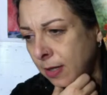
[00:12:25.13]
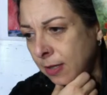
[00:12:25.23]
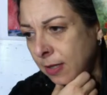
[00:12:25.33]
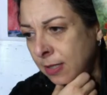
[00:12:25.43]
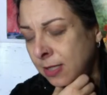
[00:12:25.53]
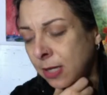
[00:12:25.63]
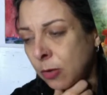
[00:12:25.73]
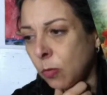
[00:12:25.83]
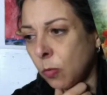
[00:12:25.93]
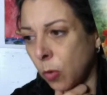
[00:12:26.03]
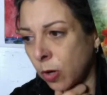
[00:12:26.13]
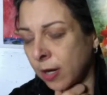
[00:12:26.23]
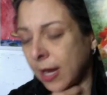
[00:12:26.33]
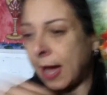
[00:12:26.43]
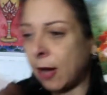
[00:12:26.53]
It didn't work
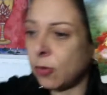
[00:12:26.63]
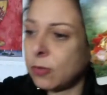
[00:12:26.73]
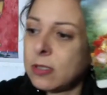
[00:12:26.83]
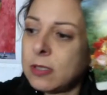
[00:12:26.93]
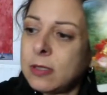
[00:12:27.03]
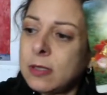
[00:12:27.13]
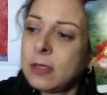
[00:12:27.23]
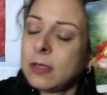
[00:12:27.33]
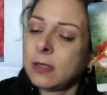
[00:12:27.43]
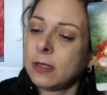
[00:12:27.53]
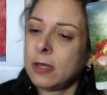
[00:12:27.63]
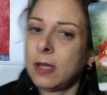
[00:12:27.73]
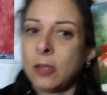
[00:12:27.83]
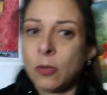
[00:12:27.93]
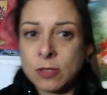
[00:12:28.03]
out.
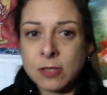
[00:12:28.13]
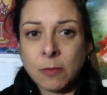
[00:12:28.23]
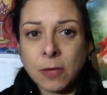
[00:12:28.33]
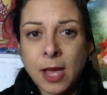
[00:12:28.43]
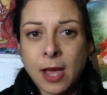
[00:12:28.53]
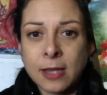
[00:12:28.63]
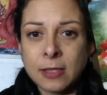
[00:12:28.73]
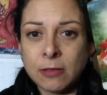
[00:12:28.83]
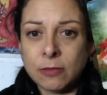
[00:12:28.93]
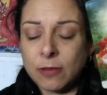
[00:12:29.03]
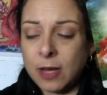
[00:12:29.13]
There was some kind of